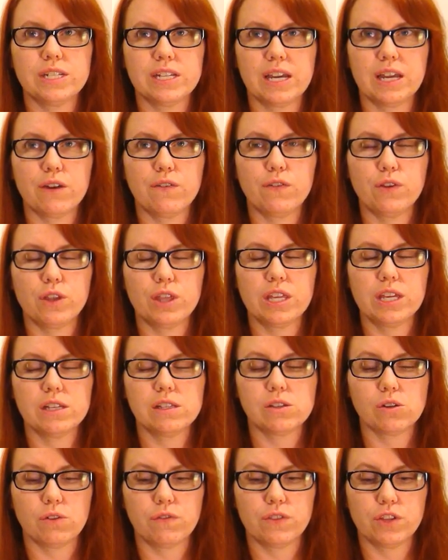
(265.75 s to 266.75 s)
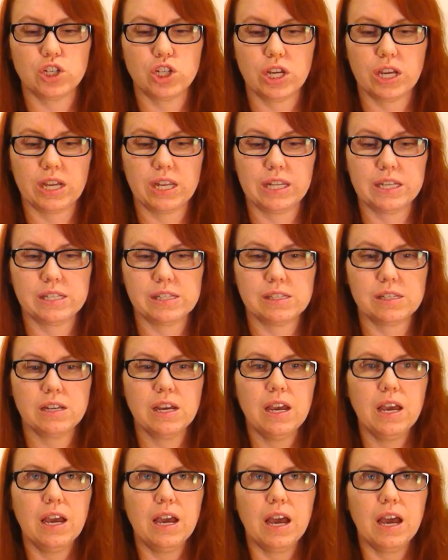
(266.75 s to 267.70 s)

to get a few things off the checklist.